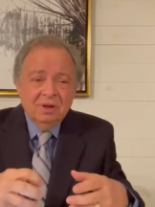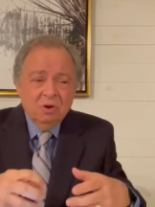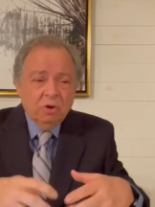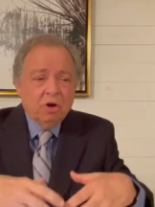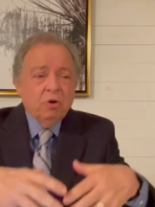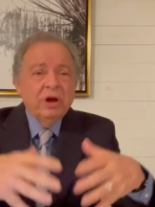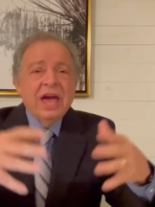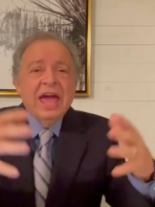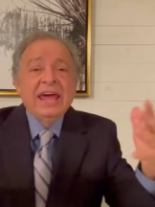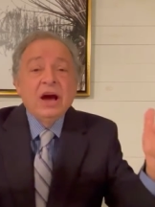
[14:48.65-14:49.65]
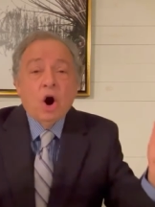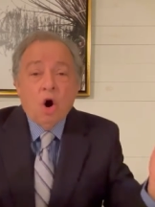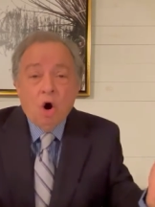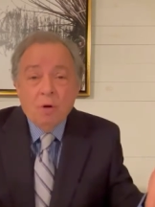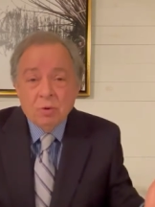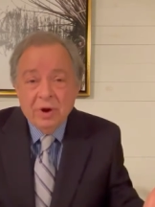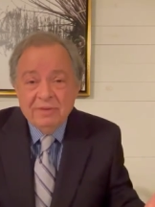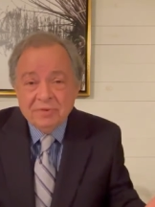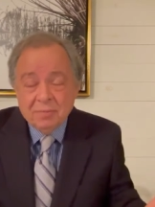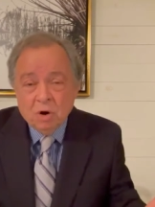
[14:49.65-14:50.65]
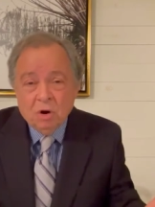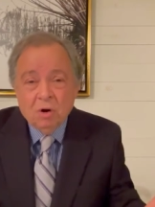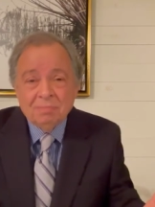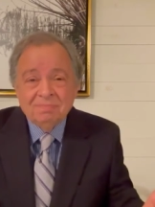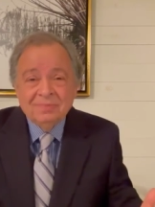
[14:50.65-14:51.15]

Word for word: We're creating a home away from home